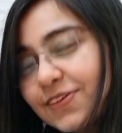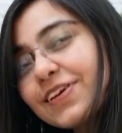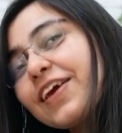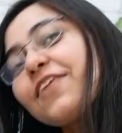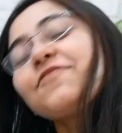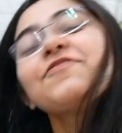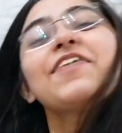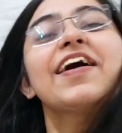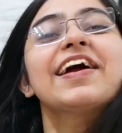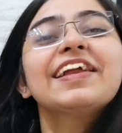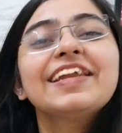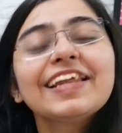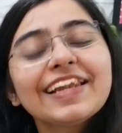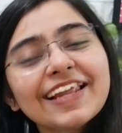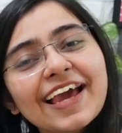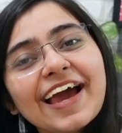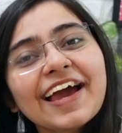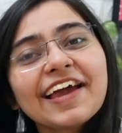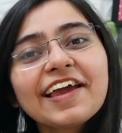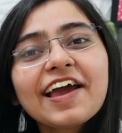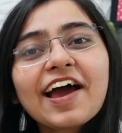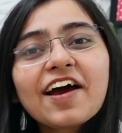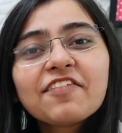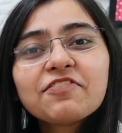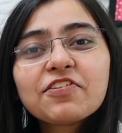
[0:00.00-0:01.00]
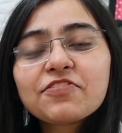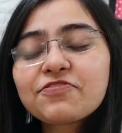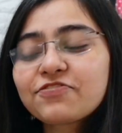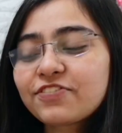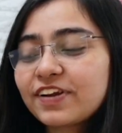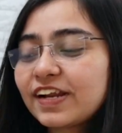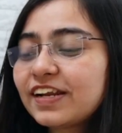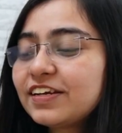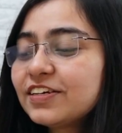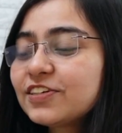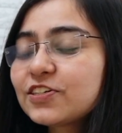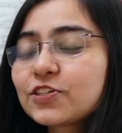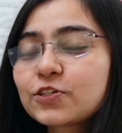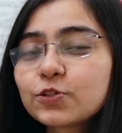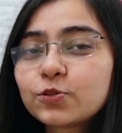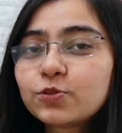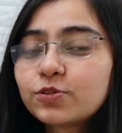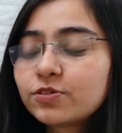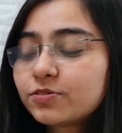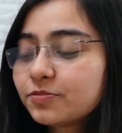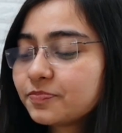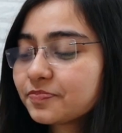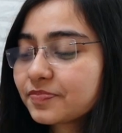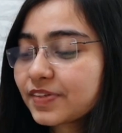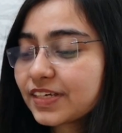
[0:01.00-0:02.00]
yeah, finally I have a friend
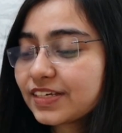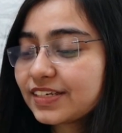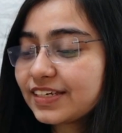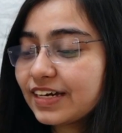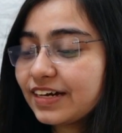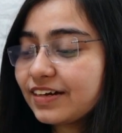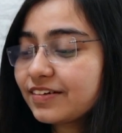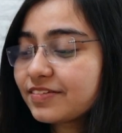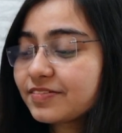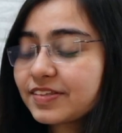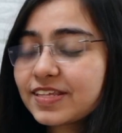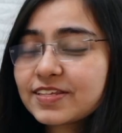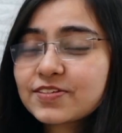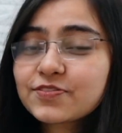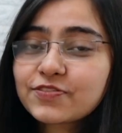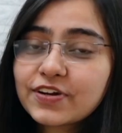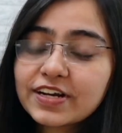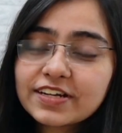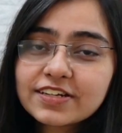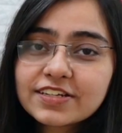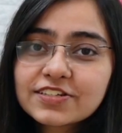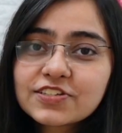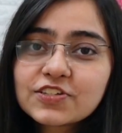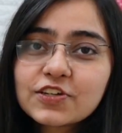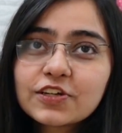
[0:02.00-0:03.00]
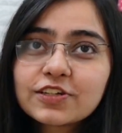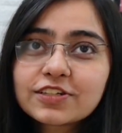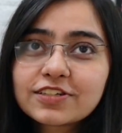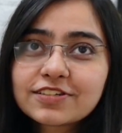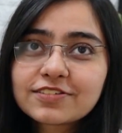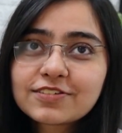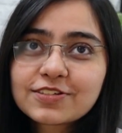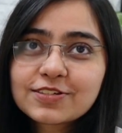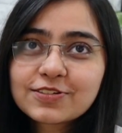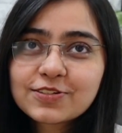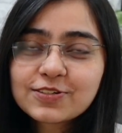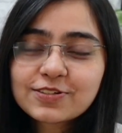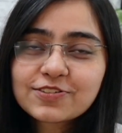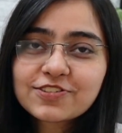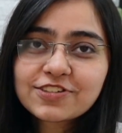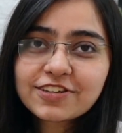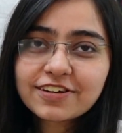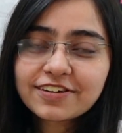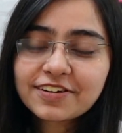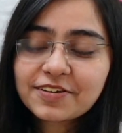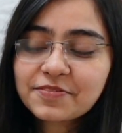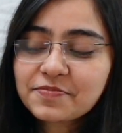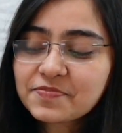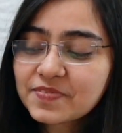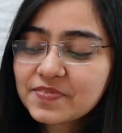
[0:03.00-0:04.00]
too. Yeah, this friend does not shut up.